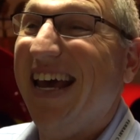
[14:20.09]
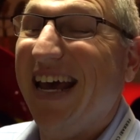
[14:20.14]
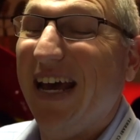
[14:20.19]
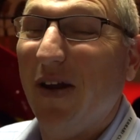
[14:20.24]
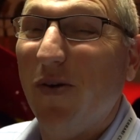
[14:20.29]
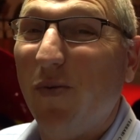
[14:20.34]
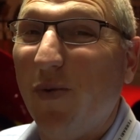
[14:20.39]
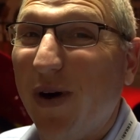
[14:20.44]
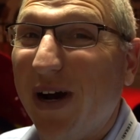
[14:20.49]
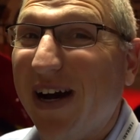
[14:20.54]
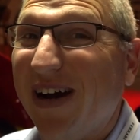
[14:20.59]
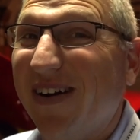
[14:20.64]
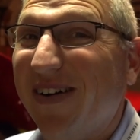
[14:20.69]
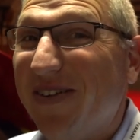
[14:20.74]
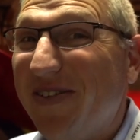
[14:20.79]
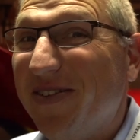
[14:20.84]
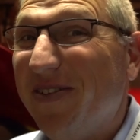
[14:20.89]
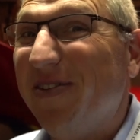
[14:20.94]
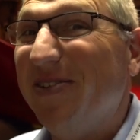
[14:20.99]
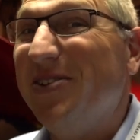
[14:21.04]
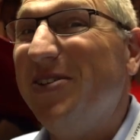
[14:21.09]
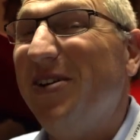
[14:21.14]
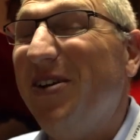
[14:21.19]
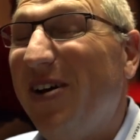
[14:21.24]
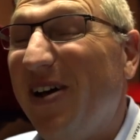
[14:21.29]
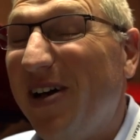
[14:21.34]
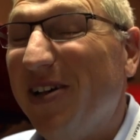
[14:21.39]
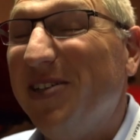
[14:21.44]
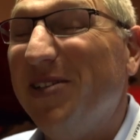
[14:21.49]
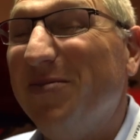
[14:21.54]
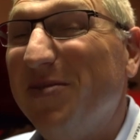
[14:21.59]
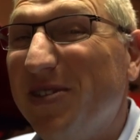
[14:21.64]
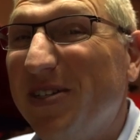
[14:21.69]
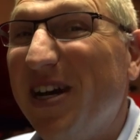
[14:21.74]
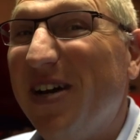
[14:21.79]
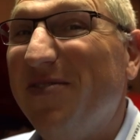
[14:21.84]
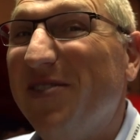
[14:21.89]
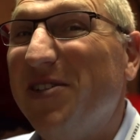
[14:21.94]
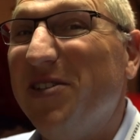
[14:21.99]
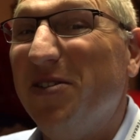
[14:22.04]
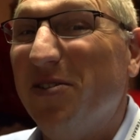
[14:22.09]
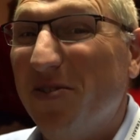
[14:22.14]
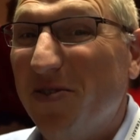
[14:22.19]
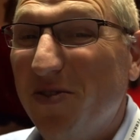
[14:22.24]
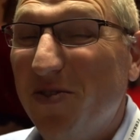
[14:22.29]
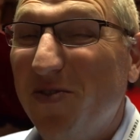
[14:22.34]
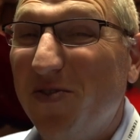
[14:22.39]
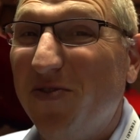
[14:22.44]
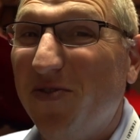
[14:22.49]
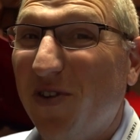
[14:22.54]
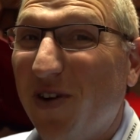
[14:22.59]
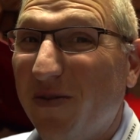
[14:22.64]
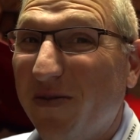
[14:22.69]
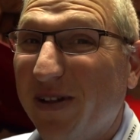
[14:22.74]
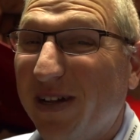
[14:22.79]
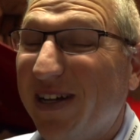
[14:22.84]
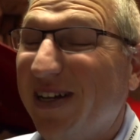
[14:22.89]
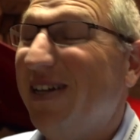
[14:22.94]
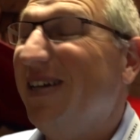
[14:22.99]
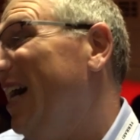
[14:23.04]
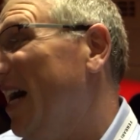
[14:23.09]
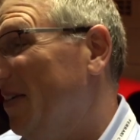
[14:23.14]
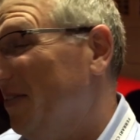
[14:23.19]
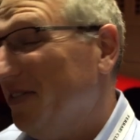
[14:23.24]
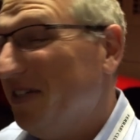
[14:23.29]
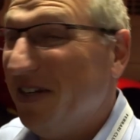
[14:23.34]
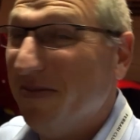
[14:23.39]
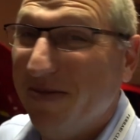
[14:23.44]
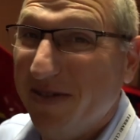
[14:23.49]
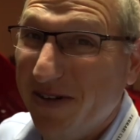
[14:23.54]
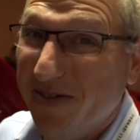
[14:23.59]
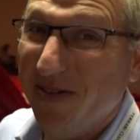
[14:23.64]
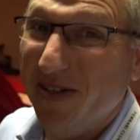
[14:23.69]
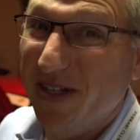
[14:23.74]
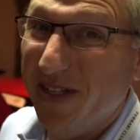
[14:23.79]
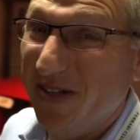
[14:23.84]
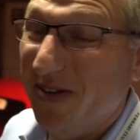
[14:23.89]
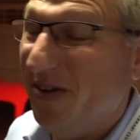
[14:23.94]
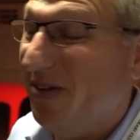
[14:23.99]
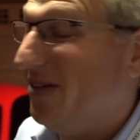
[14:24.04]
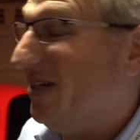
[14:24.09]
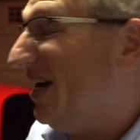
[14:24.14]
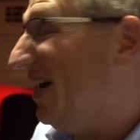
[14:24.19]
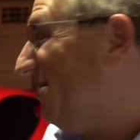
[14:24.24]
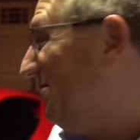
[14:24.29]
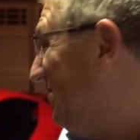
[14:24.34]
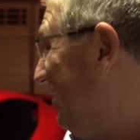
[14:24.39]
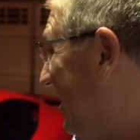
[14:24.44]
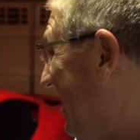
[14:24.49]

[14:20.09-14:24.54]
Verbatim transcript: and wear. So it's awesome stuff. It's their new formula. Obviously, I've been using it the whole time.